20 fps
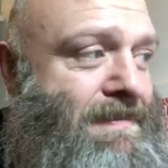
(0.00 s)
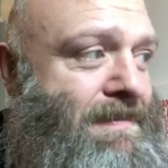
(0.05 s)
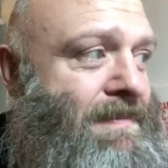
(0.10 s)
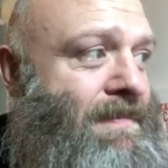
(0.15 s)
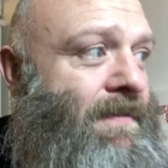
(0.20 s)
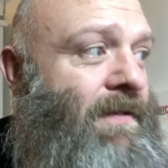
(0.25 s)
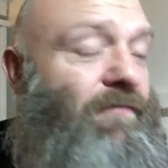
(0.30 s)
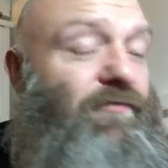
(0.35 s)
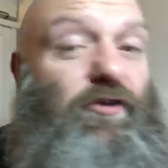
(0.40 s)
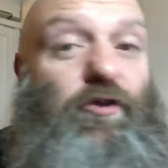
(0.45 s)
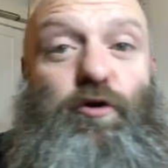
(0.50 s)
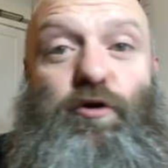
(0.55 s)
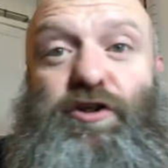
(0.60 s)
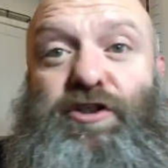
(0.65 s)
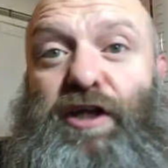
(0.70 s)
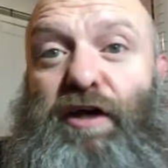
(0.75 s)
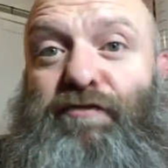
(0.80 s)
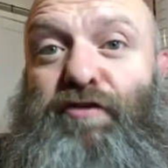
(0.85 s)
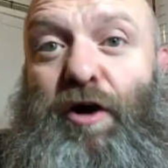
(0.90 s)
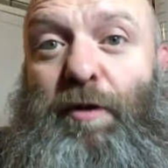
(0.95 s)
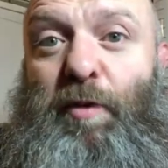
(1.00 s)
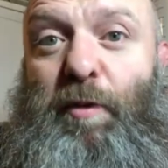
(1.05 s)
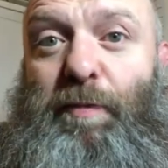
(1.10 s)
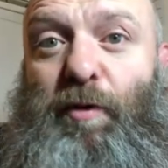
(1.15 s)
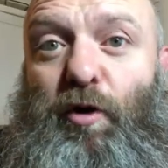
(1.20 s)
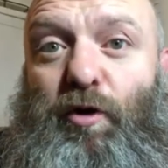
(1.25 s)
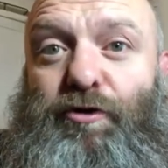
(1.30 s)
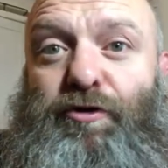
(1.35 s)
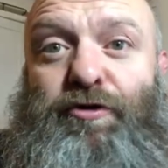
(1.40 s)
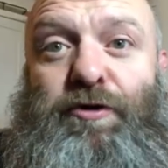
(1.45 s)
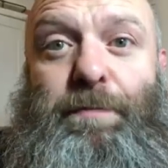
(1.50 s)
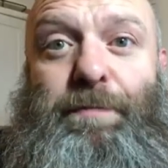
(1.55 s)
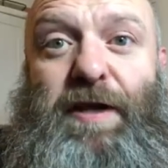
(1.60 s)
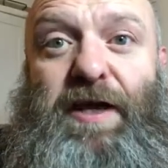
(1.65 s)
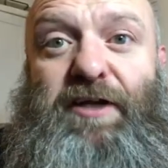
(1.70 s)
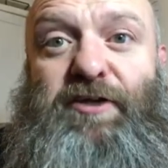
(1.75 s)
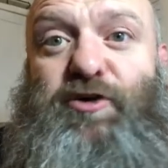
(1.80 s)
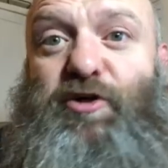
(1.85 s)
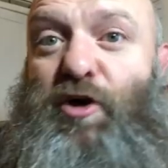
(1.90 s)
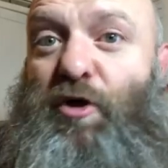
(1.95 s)
For those that have come on board on the
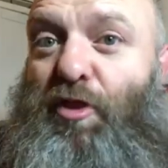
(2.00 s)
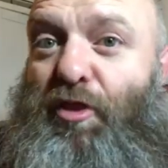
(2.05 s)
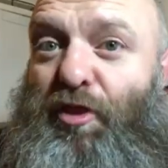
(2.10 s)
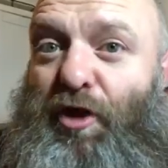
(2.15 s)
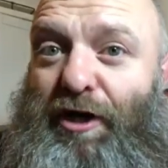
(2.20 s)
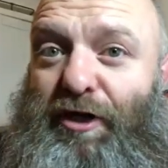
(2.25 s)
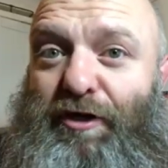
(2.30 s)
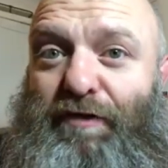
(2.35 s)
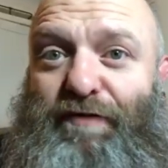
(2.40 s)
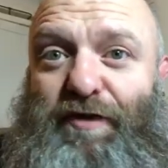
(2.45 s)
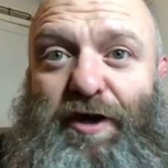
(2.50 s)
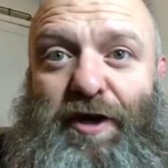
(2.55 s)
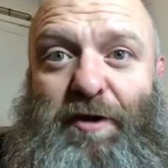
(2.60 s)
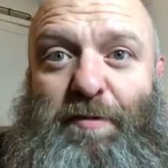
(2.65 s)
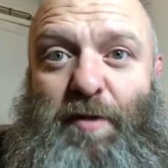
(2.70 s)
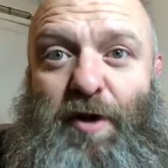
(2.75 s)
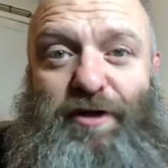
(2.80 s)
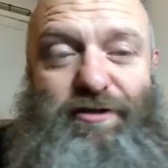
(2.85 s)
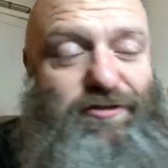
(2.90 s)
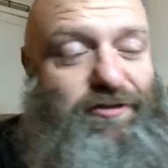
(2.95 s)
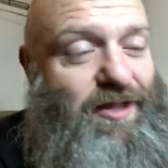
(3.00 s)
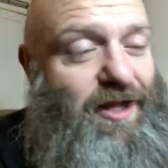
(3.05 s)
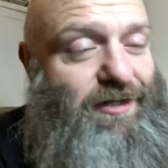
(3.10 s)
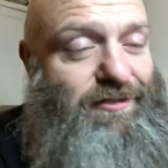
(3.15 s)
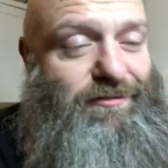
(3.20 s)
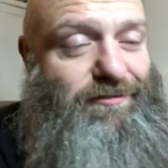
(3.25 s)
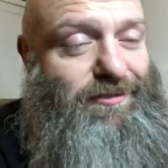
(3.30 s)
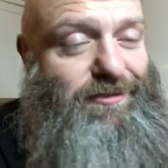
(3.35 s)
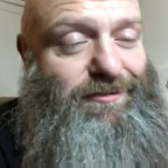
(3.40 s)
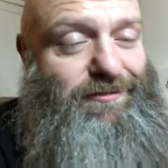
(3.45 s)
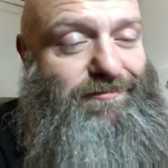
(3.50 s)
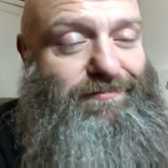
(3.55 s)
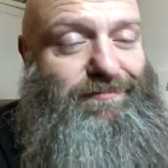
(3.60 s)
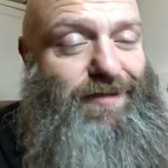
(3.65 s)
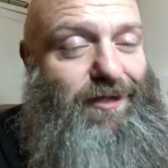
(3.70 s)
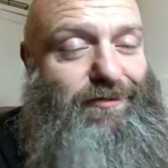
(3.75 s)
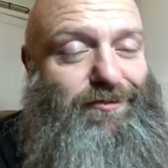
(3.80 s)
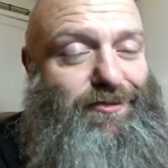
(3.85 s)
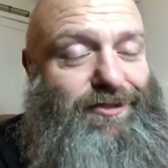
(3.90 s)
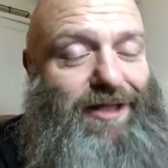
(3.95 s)
Patreon, thank you very much. That's just
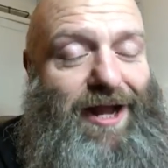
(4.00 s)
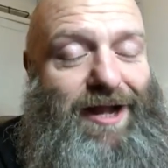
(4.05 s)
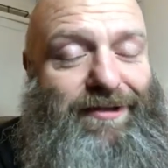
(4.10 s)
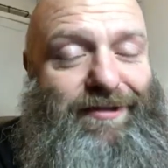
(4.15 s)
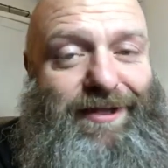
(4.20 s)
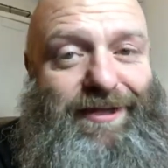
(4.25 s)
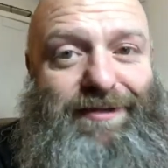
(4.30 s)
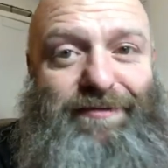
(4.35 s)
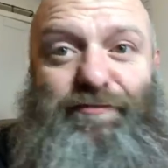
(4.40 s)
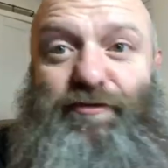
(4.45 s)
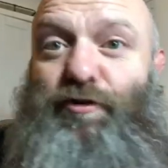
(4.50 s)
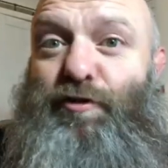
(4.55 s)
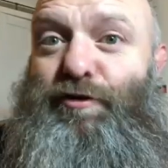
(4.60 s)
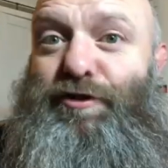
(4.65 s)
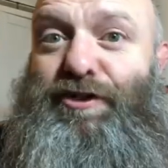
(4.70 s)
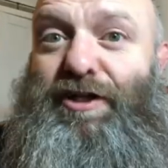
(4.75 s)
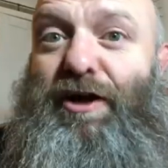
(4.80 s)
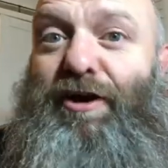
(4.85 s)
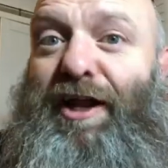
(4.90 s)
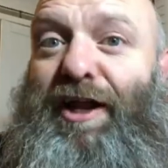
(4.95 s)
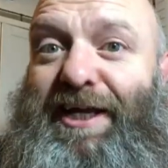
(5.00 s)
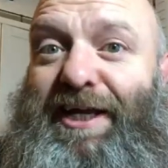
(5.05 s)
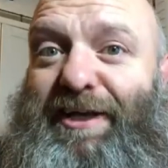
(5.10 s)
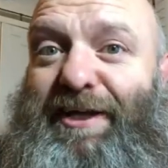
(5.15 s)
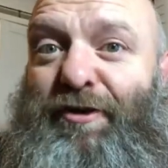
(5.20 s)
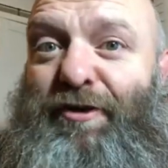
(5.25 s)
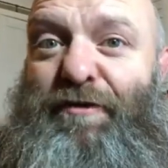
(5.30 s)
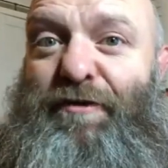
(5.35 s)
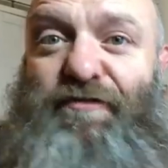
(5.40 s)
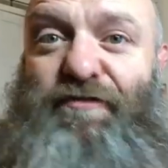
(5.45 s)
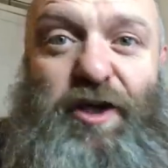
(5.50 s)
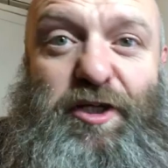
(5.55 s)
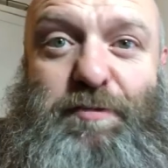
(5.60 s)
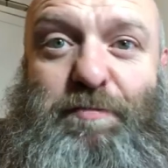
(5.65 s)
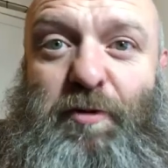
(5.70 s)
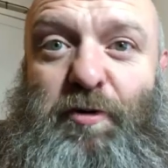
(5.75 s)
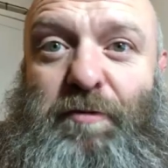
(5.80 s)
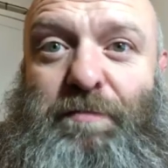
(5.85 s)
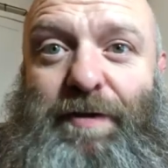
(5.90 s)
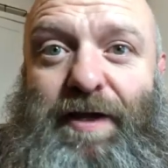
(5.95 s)
outstanding. For those that are liking on the
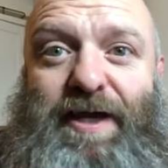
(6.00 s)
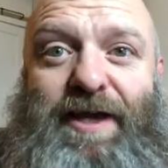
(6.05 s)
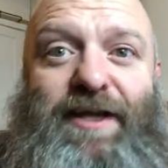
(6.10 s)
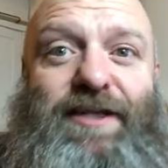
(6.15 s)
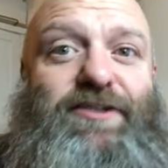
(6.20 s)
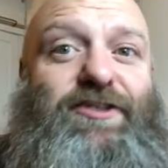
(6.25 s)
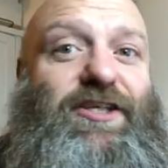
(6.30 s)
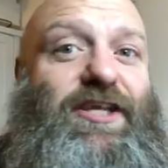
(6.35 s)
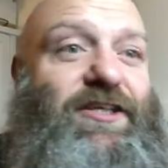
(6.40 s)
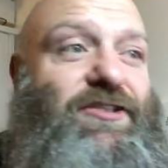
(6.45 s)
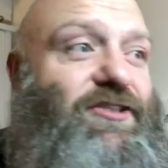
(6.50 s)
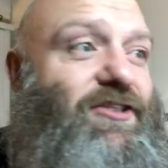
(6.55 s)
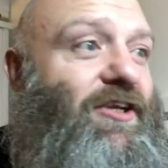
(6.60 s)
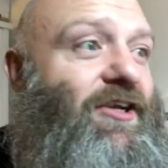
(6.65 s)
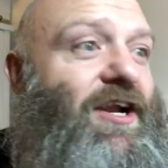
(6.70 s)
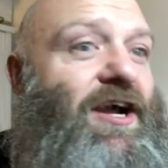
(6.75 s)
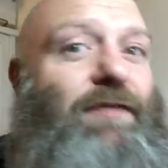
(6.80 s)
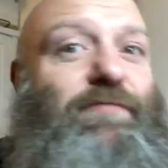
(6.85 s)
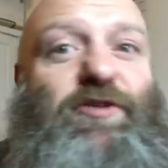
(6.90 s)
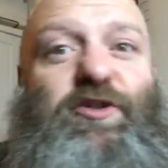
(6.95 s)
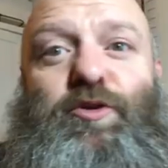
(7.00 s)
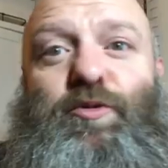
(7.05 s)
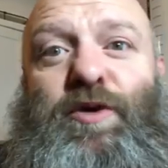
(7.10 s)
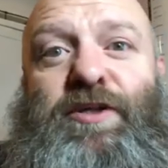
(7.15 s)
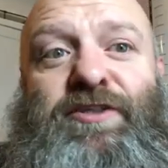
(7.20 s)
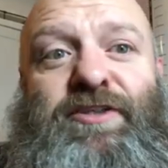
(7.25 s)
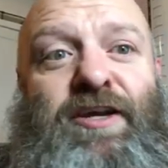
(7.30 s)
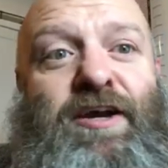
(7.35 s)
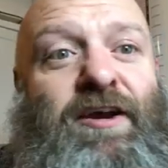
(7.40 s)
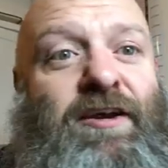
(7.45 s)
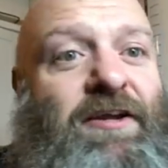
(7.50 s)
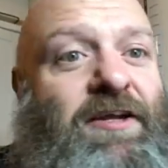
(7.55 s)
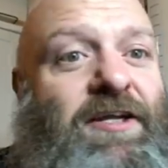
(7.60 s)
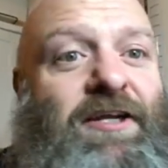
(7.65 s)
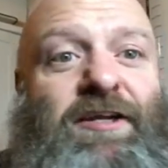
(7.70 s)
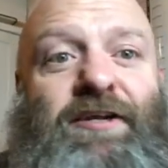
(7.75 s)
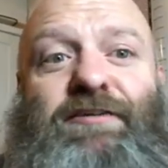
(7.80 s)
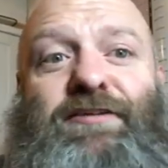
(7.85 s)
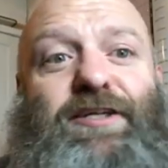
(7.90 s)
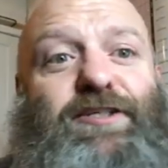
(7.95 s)
Facebook page, the Instagram, the Twitter,
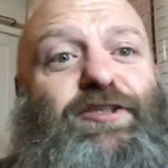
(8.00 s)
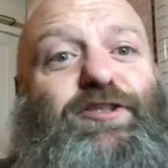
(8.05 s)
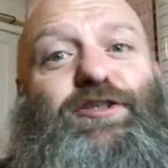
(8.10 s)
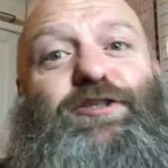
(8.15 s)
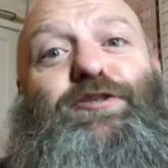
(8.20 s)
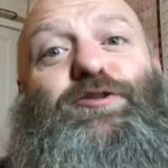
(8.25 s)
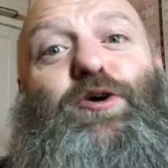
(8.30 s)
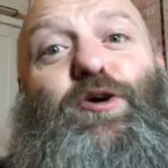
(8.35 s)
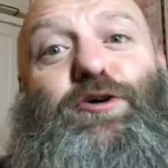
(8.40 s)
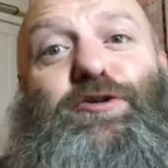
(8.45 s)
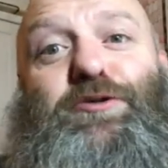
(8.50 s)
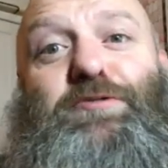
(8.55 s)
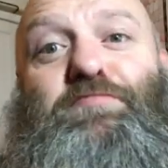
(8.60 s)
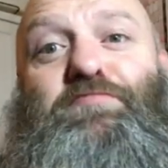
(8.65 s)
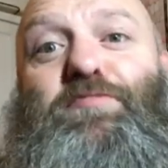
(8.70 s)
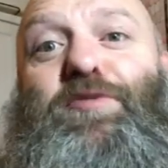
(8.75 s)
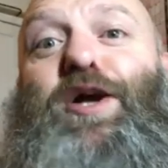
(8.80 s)
it's just awesome.